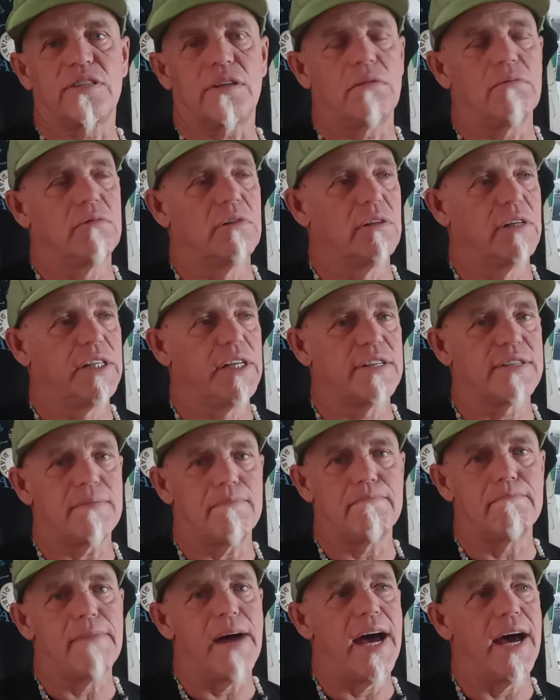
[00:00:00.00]
does it really
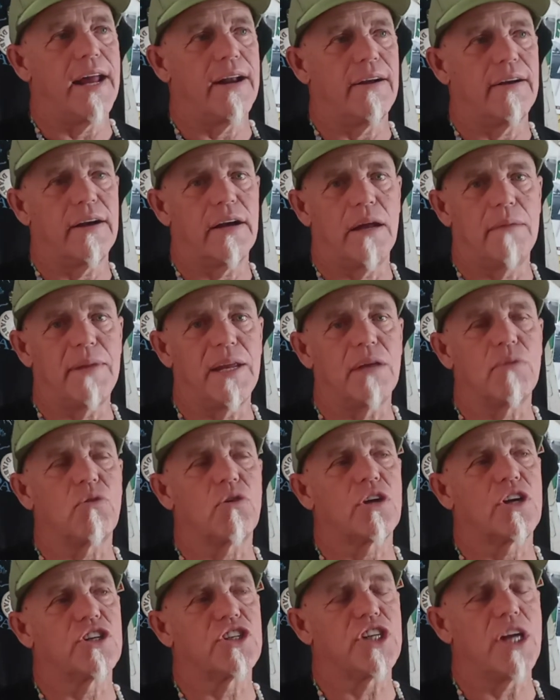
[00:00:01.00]
doesn't matter? I mean,
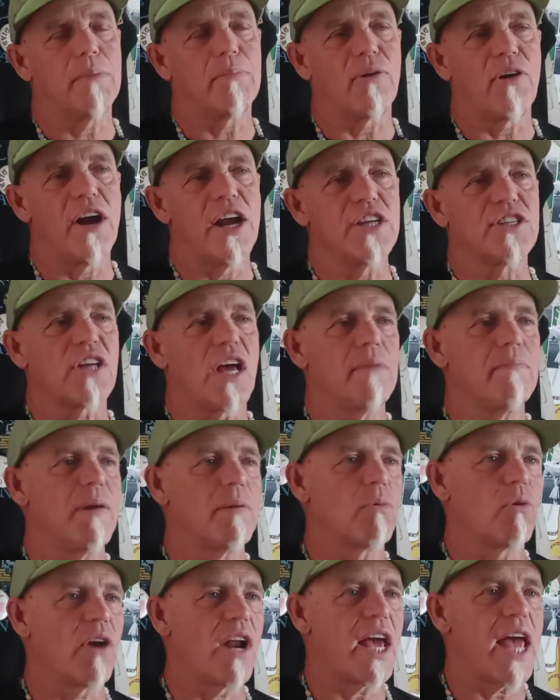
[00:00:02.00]
contemporaries, I
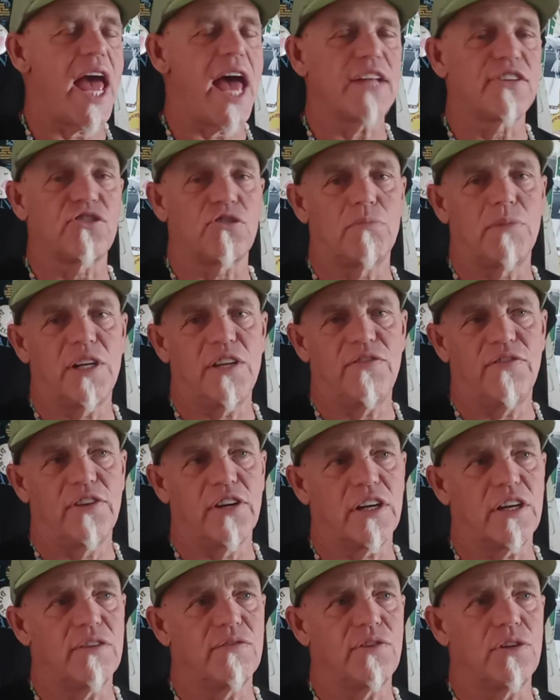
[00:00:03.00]
remember when I had so many
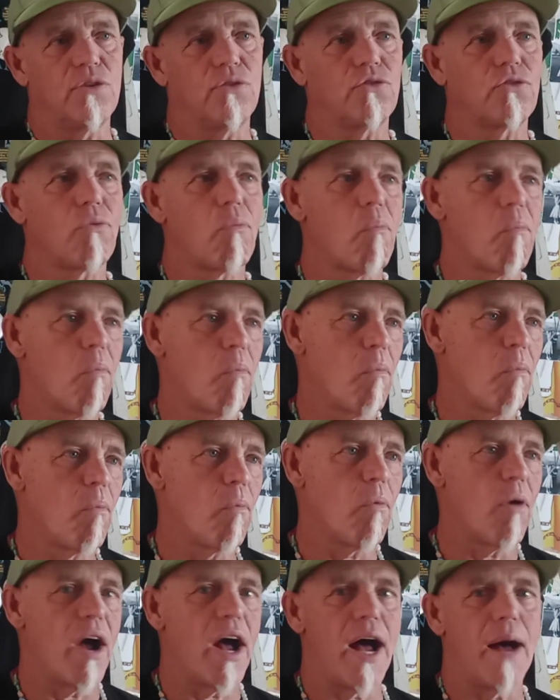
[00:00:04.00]
fucking views.
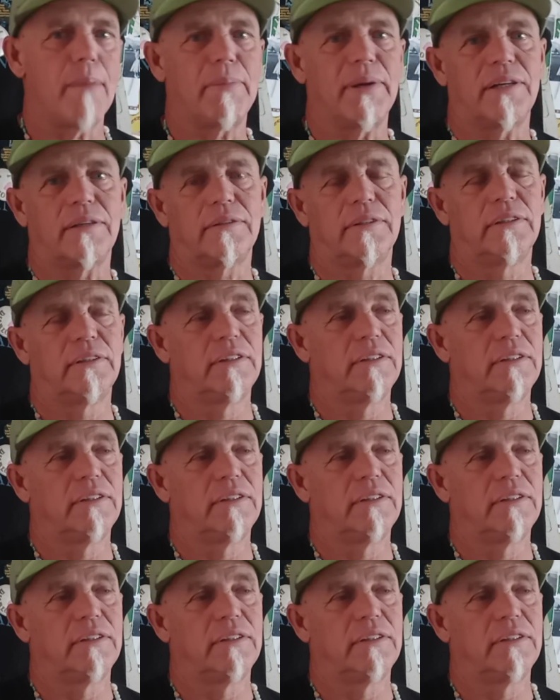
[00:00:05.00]
What happened?